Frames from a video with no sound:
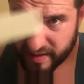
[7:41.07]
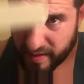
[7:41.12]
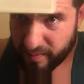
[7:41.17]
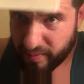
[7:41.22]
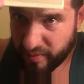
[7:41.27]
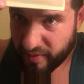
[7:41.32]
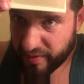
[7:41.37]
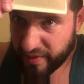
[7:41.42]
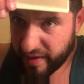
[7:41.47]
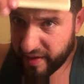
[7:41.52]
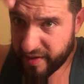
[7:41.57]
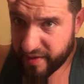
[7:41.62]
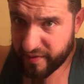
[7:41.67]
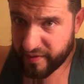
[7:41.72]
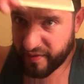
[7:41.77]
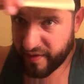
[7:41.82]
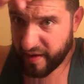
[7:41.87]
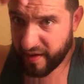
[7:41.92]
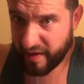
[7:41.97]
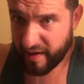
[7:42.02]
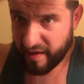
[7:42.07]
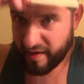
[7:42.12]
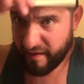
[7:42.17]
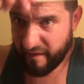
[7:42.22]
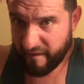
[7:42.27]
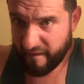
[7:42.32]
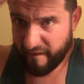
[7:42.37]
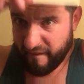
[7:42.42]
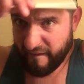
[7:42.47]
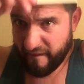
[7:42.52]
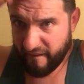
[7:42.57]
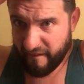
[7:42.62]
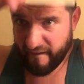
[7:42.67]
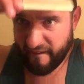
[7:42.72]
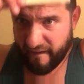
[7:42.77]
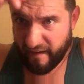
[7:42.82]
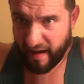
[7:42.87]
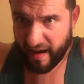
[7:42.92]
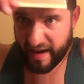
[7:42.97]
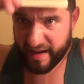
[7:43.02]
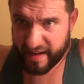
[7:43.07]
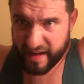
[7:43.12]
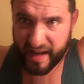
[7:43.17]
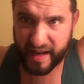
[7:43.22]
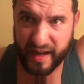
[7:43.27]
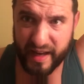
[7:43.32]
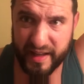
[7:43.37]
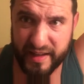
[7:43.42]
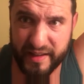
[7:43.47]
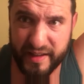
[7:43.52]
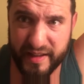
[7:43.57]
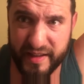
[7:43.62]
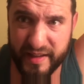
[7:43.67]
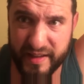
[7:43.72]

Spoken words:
couple of days that I can't.